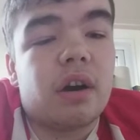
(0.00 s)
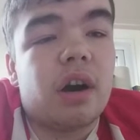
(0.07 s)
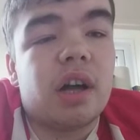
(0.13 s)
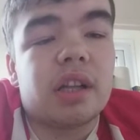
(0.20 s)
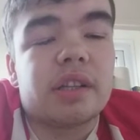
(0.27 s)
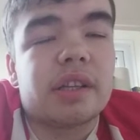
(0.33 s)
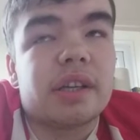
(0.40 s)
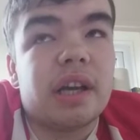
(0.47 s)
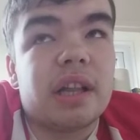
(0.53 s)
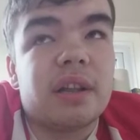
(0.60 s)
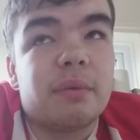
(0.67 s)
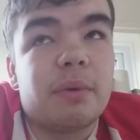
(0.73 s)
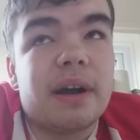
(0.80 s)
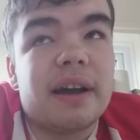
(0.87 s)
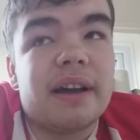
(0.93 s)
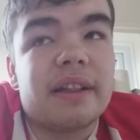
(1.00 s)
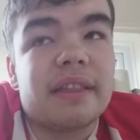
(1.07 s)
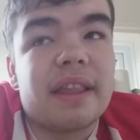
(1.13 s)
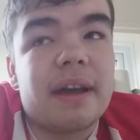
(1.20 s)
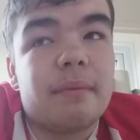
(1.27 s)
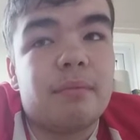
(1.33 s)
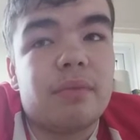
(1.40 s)
altogether, where
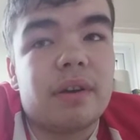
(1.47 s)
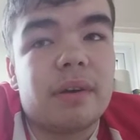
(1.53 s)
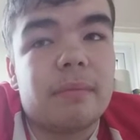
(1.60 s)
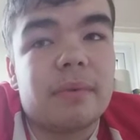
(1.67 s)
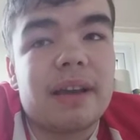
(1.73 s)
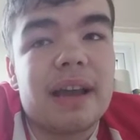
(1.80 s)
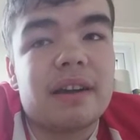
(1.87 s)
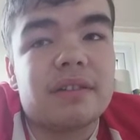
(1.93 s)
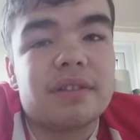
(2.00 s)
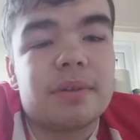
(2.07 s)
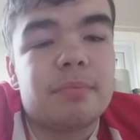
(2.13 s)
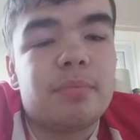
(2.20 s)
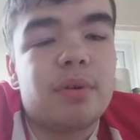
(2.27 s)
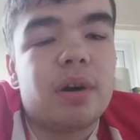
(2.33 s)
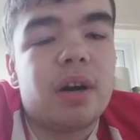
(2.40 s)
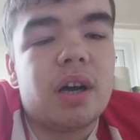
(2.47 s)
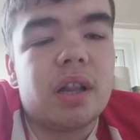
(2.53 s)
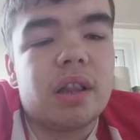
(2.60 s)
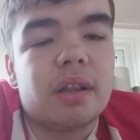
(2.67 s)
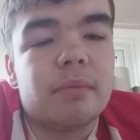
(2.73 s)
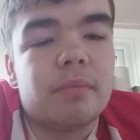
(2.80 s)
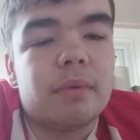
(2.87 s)
then we're getting on the
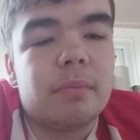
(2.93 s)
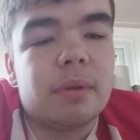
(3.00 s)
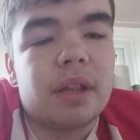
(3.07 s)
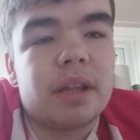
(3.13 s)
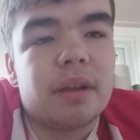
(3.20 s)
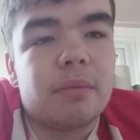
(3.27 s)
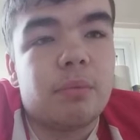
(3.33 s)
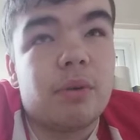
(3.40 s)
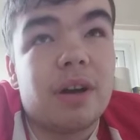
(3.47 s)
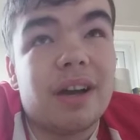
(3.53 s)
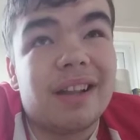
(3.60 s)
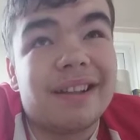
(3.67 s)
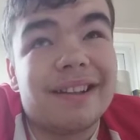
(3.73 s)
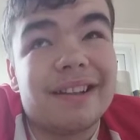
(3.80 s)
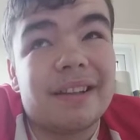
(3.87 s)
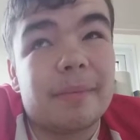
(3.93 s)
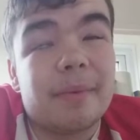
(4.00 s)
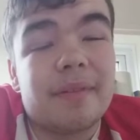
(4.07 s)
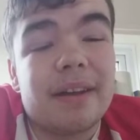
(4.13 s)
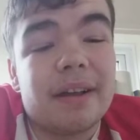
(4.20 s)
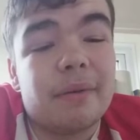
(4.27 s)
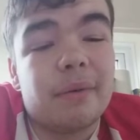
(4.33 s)
ball and we're playing well, and to
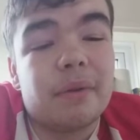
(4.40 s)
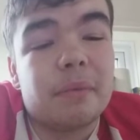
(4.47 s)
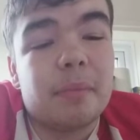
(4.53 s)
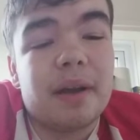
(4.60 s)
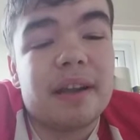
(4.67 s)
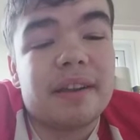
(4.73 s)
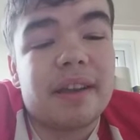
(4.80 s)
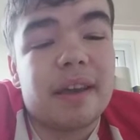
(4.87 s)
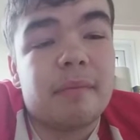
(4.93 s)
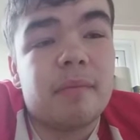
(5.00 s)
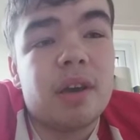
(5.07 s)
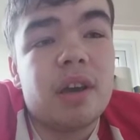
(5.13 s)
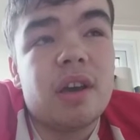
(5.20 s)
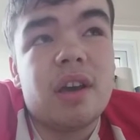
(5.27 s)
be fair, we're a better team,